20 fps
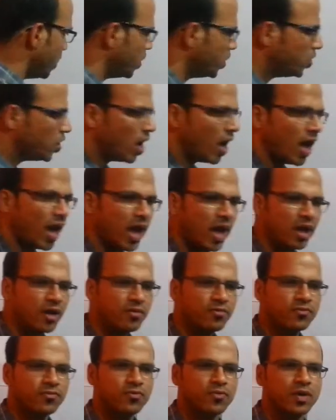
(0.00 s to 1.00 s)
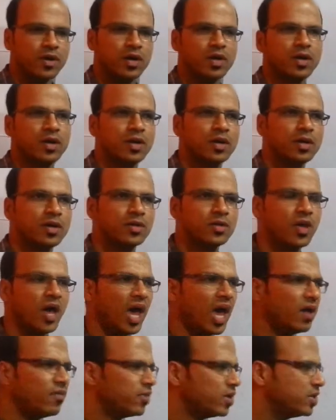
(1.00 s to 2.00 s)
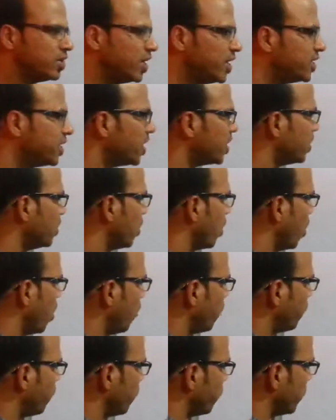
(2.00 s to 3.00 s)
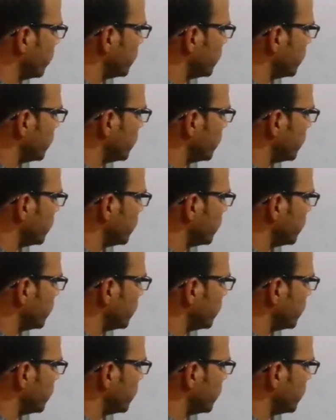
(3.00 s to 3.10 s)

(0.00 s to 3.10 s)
you have uh, you have a data of,